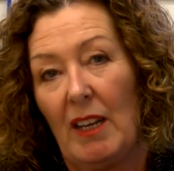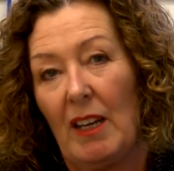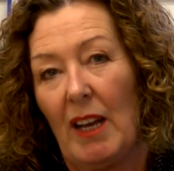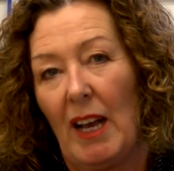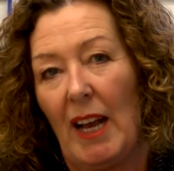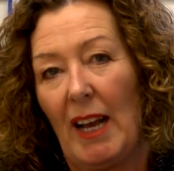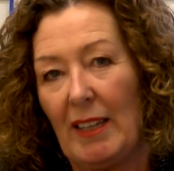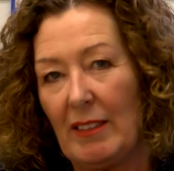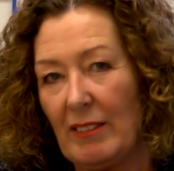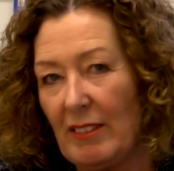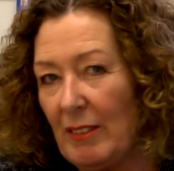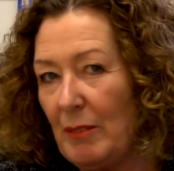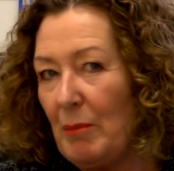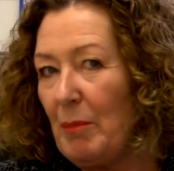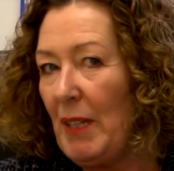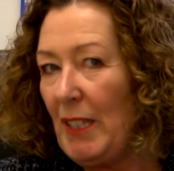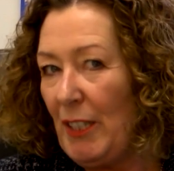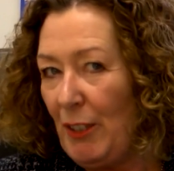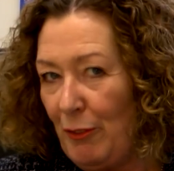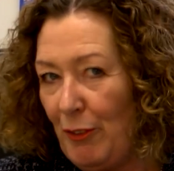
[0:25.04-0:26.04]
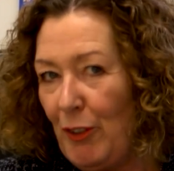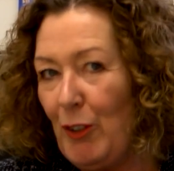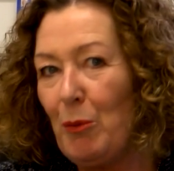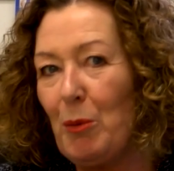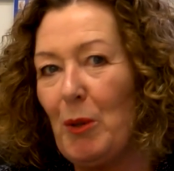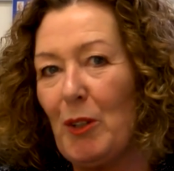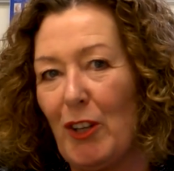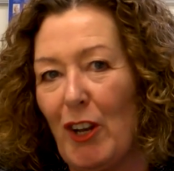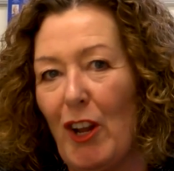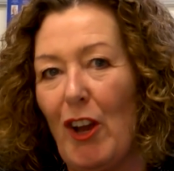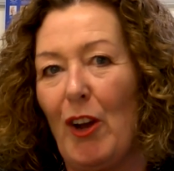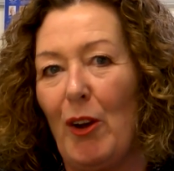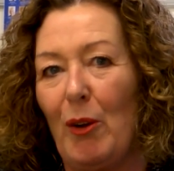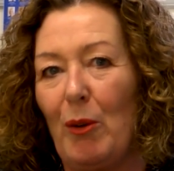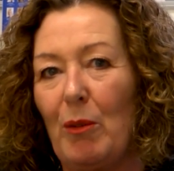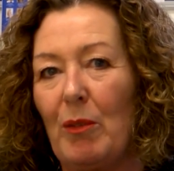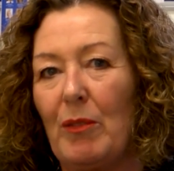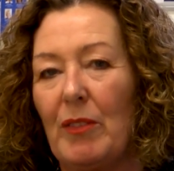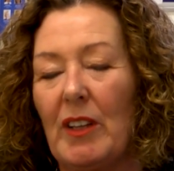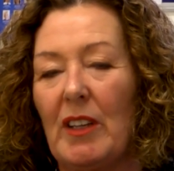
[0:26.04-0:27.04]
As many of you will
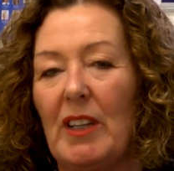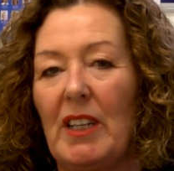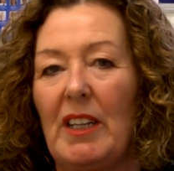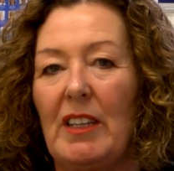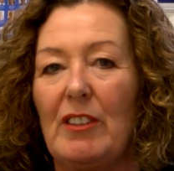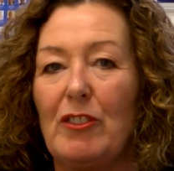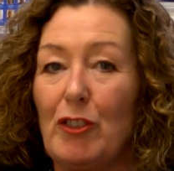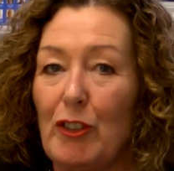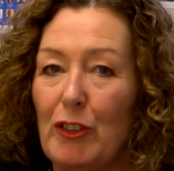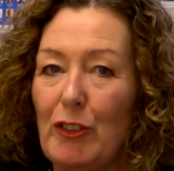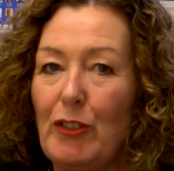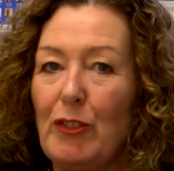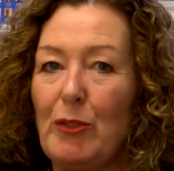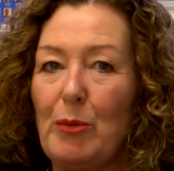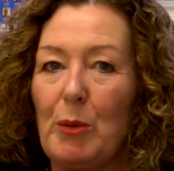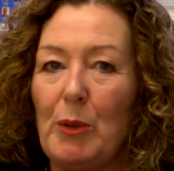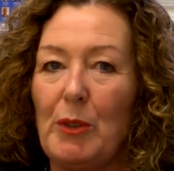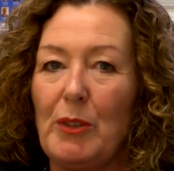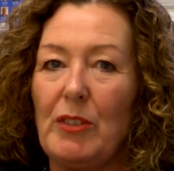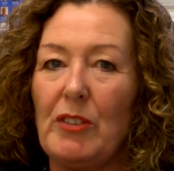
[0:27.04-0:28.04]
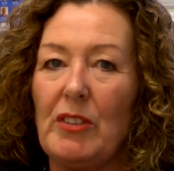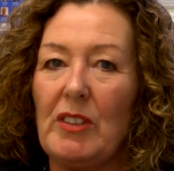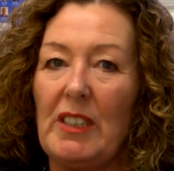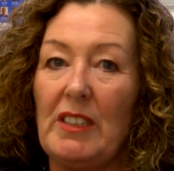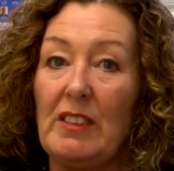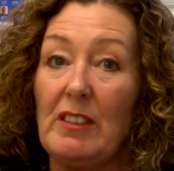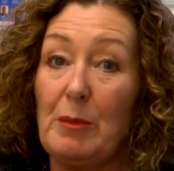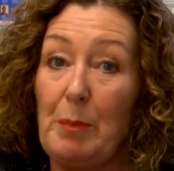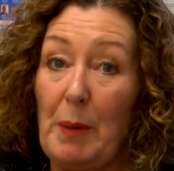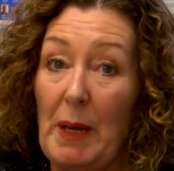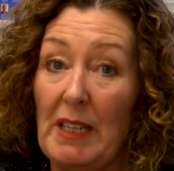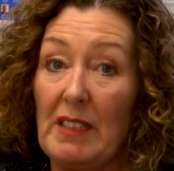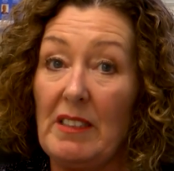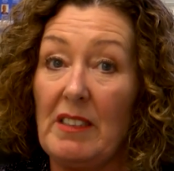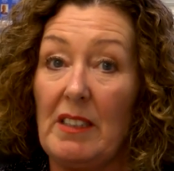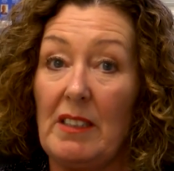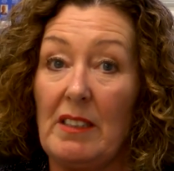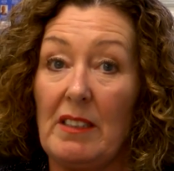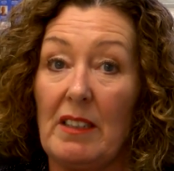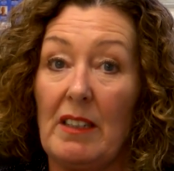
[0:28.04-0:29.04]
know, the Trust was
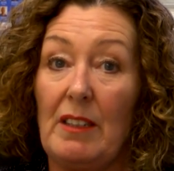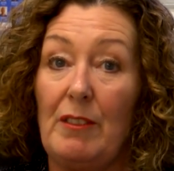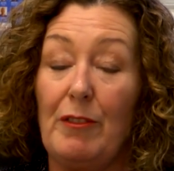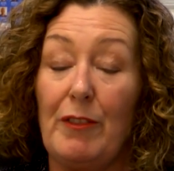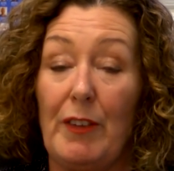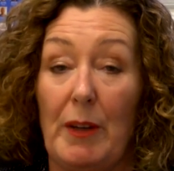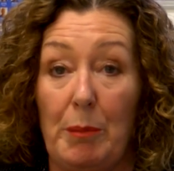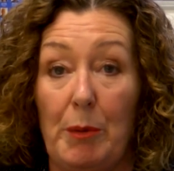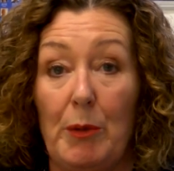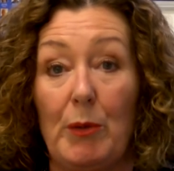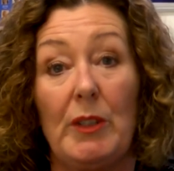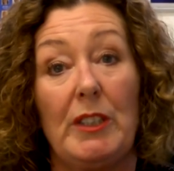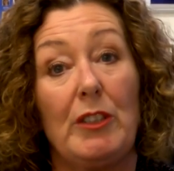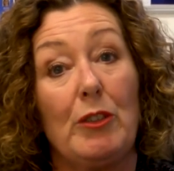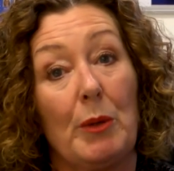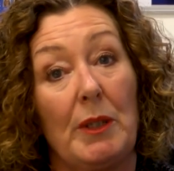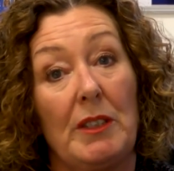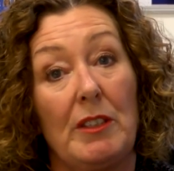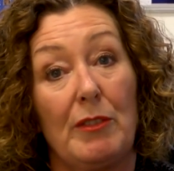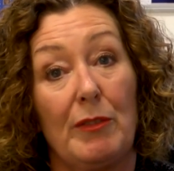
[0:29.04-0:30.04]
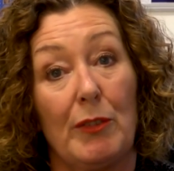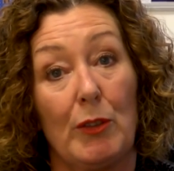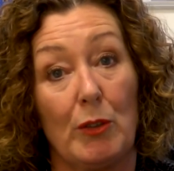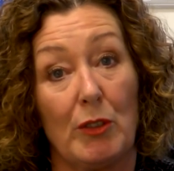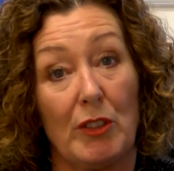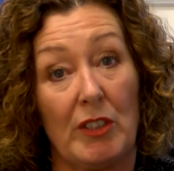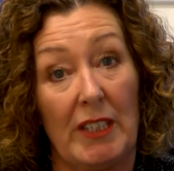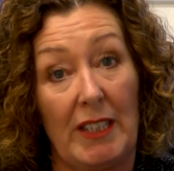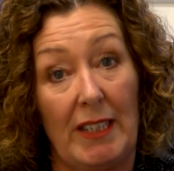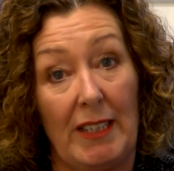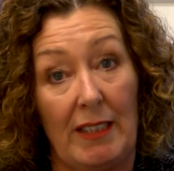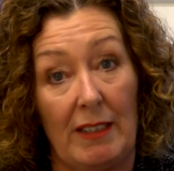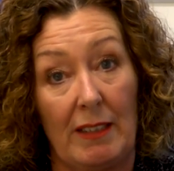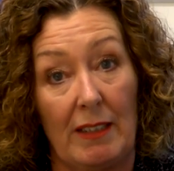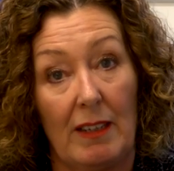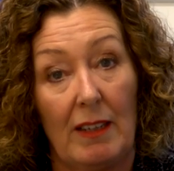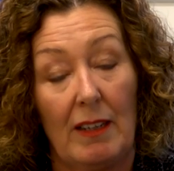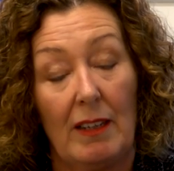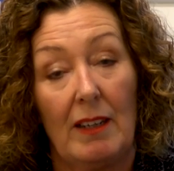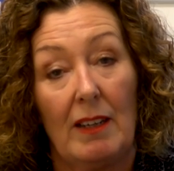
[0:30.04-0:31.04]
inspected in February 2014